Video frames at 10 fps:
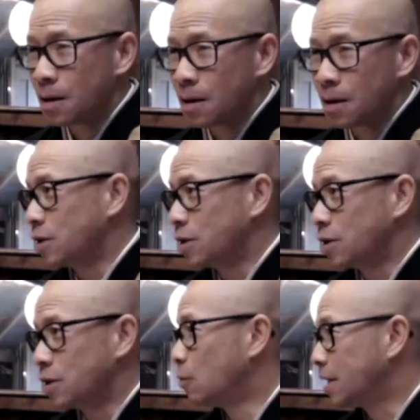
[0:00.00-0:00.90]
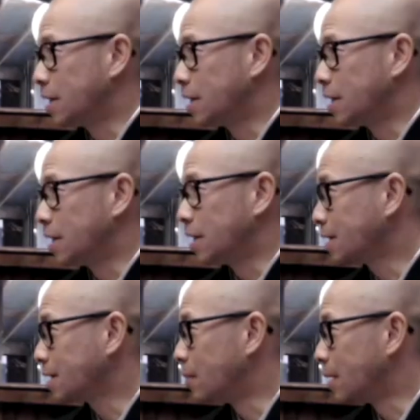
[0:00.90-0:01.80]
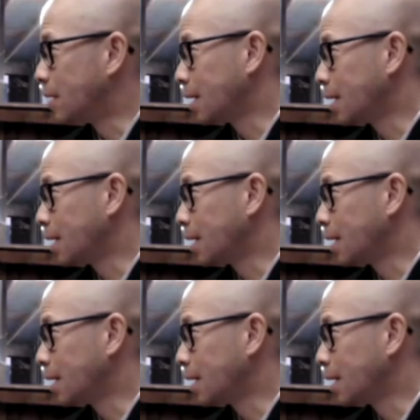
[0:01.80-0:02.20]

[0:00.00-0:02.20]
So we get dragged by